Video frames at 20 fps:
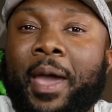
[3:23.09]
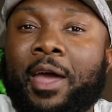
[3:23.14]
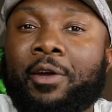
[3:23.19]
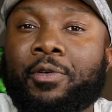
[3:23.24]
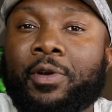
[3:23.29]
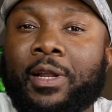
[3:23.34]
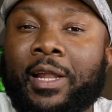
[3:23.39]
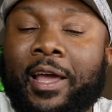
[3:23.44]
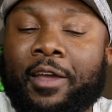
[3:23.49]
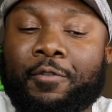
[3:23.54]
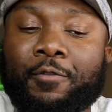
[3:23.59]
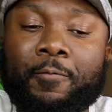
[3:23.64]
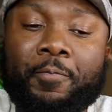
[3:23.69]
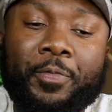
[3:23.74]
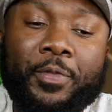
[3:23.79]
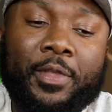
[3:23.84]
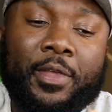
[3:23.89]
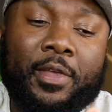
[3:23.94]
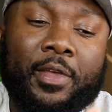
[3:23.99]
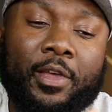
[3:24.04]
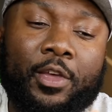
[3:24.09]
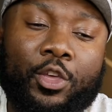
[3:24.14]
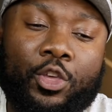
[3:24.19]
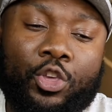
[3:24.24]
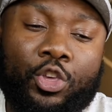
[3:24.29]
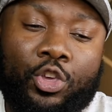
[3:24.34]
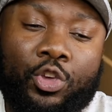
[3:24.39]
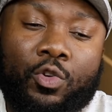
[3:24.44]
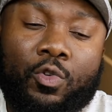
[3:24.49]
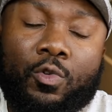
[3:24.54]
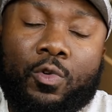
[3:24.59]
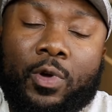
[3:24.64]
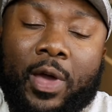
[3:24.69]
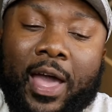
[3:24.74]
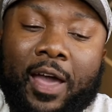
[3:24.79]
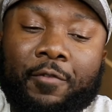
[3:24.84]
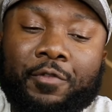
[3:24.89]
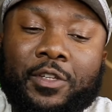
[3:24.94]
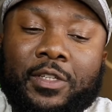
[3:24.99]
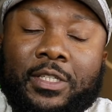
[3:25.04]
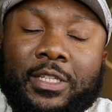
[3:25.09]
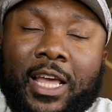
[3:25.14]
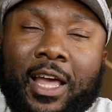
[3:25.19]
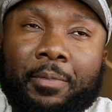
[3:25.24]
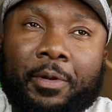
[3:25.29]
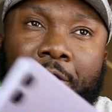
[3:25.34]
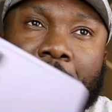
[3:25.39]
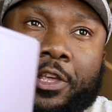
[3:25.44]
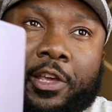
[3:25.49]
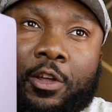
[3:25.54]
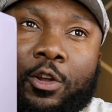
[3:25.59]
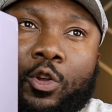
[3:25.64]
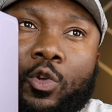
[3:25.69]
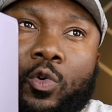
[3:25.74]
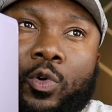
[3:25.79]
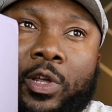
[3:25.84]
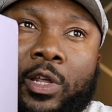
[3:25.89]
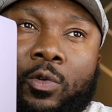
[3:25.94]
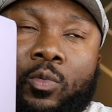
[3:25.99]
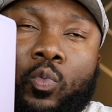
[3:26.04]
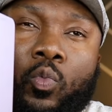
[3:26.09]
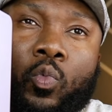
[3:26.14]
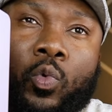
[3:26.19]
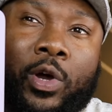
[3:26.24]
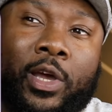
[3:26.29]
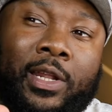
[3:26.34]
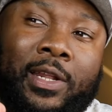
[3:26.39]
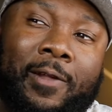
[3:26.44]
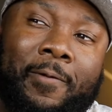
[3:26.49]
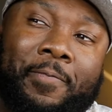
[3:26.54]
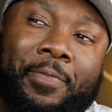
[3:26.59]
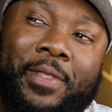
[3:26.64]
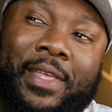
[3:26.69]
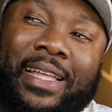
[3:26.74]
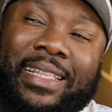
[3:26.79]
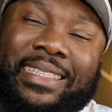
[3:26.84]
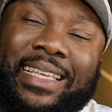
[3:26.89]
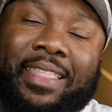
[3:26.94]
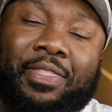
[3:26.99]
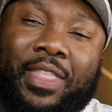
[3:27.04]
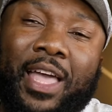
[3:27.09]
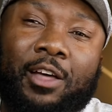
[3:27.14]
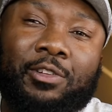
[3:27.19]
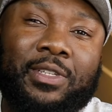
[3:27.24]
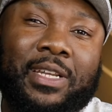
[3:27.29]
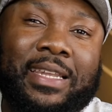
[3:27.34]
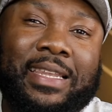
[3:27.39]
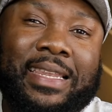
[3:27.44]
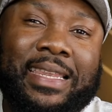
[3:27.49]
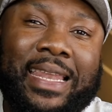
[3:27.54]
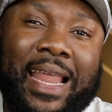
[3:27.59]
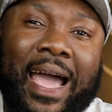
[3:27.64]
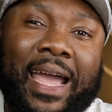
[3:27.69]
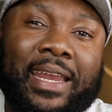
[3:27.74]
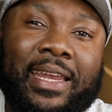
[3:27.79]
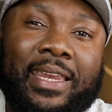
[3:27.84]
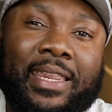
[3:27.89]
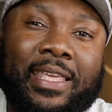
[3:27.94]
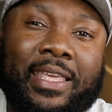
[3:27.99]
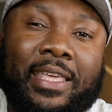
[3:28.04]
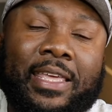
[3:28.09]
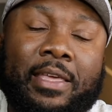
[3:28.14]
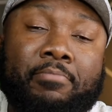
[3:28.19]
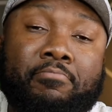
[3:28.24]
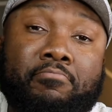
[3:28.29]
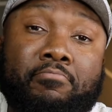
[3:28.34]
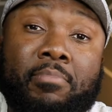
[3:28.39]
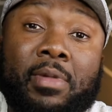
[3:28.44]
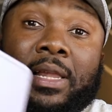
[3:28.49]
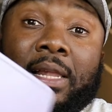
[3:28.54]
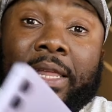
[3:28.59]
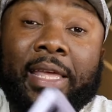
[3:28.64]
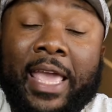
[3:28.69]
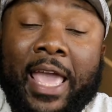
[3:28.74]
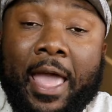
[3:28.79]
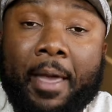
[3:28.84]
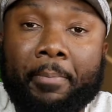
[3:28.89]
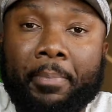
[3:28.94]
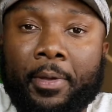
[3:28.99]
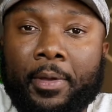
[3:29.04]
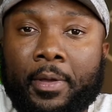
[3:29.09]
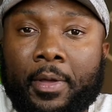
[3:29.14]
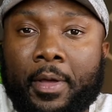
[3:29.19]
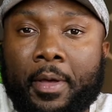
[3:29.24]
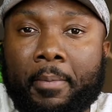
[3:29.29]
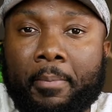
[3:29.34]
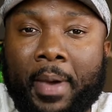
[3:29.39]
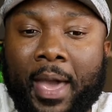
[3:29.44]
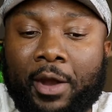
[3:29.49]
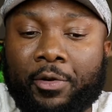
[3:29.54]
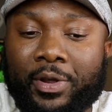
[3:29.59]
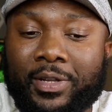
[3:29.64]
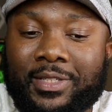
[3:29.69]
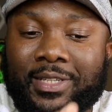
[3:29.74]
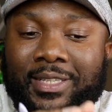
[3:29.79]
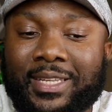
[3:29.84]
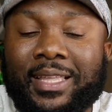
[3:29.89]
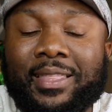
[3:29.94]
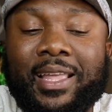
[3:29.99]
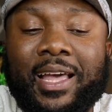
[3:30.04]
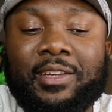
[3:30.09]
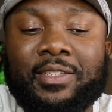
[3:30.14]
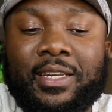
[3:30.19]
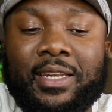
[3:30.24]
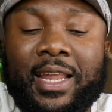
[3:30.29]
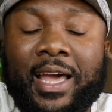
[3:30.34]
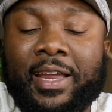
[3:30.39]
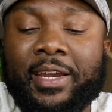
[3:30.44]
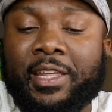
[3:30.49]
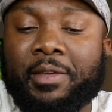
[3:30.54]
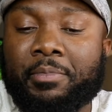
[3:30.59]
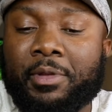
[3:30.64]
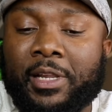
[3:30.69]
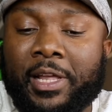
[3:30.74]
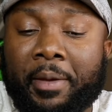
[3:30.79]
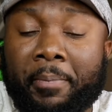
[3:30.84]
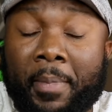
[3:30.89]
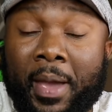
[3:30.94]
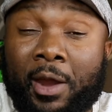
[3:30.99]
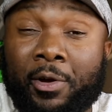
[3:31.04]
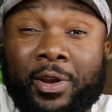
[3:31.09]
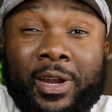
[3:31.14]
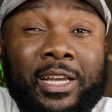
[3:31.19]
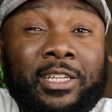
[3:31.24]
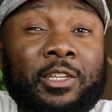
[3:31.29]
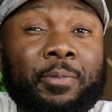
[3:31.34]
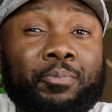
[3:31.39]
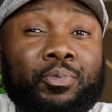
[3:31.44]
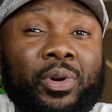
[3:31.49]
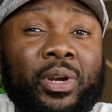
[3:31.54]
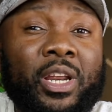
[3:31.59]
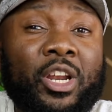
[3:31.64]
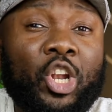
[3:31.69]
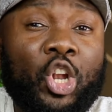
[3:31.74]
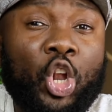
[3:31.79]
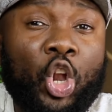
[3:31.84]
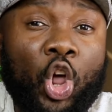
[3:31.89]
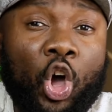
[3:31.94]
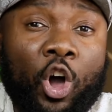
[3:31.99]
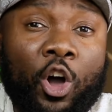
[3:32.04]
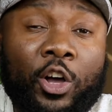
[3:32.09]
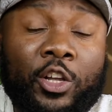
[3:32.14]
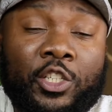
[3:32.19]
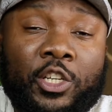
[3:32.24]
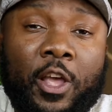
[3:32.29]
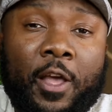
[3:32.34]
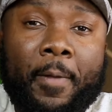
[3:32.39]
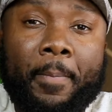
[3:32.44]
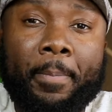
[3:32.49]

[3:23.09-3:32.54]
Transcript: battery life. You have this tablet here loaded with 10,090 milliamp battery. It's a 10,090 milliamp battery. That's a pretty large